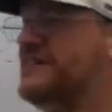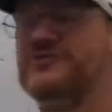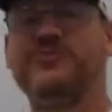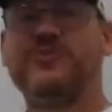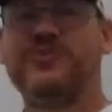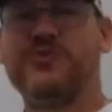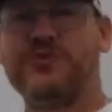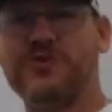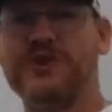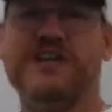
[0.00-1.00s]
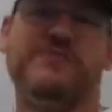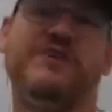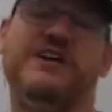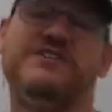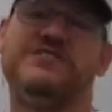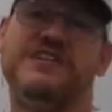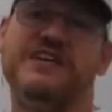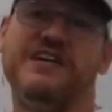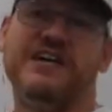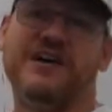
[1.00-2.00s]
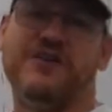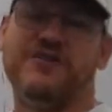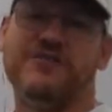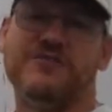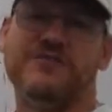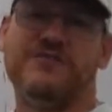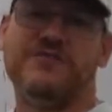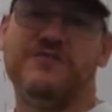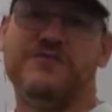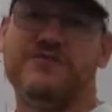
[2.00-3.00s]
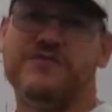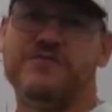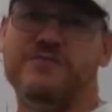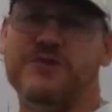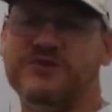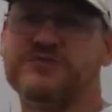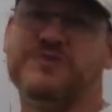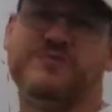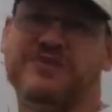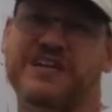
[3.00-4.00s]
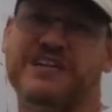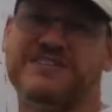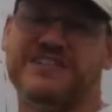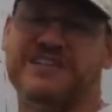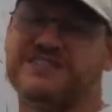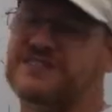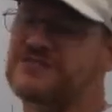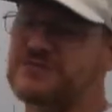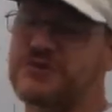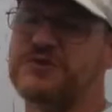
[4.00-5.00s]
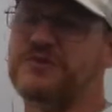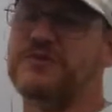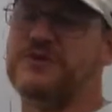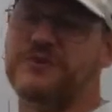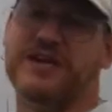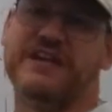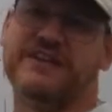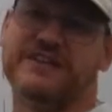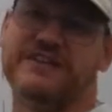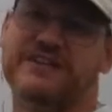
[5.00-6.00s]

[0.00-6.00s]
that's pretty much how most people land a Cessna. There's more than one way.